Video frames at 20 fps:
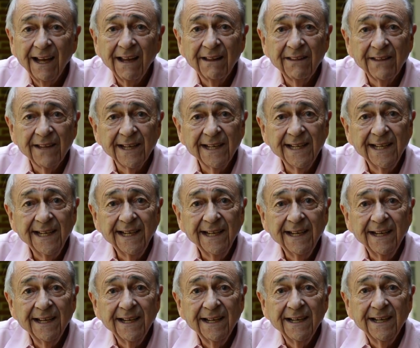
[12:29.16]
the
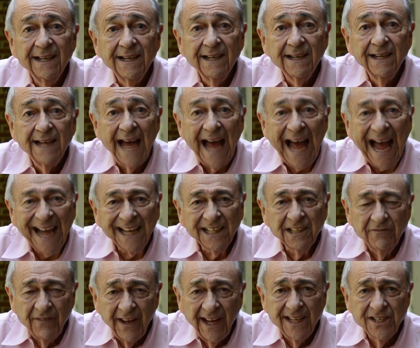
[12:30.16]

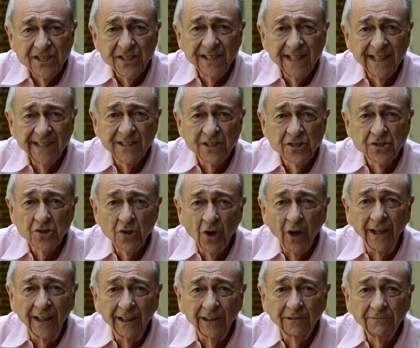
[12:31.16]
active agent in the
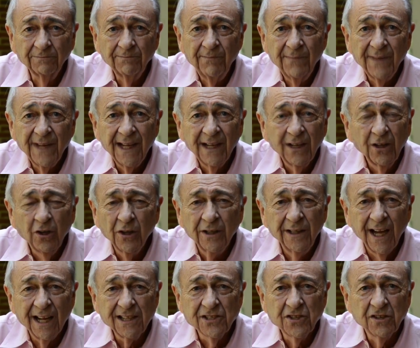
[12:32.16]
soil could
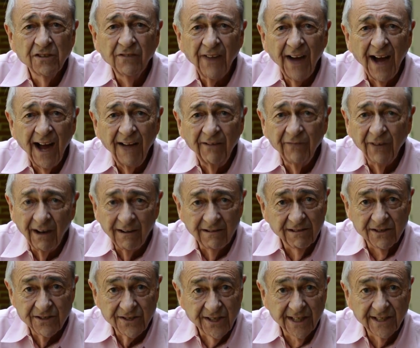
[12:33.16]
not survive
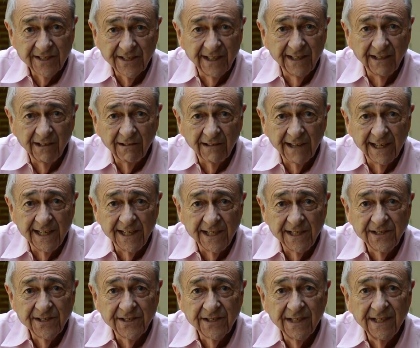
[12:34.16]
160
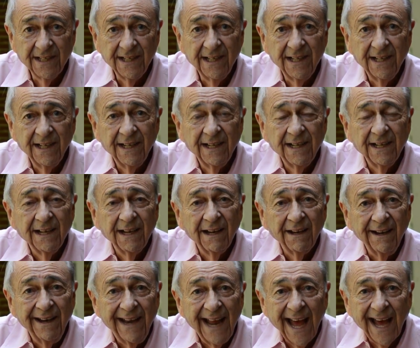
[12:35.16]
degrees.
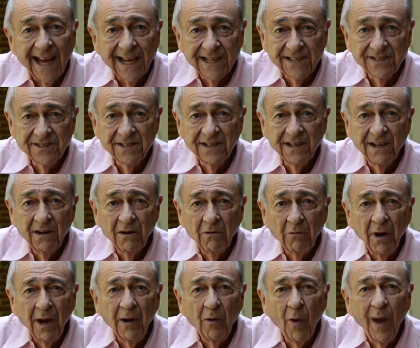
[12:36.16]
Next,
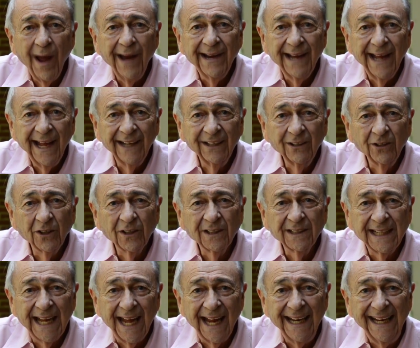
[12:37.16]
we went and
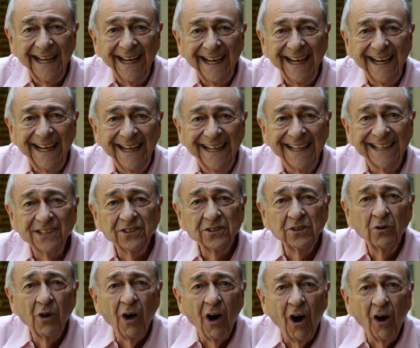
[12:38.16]
looked at heating it
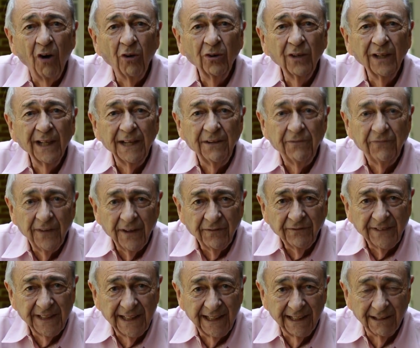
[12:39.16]
to only
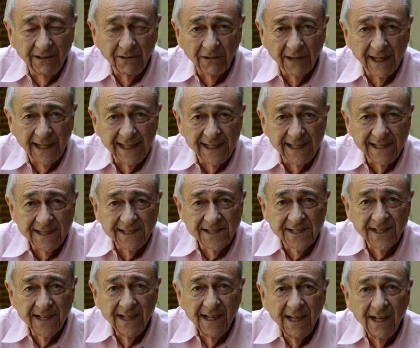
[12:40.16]
50
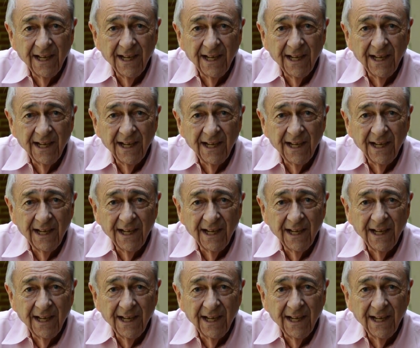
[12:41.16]
degrees.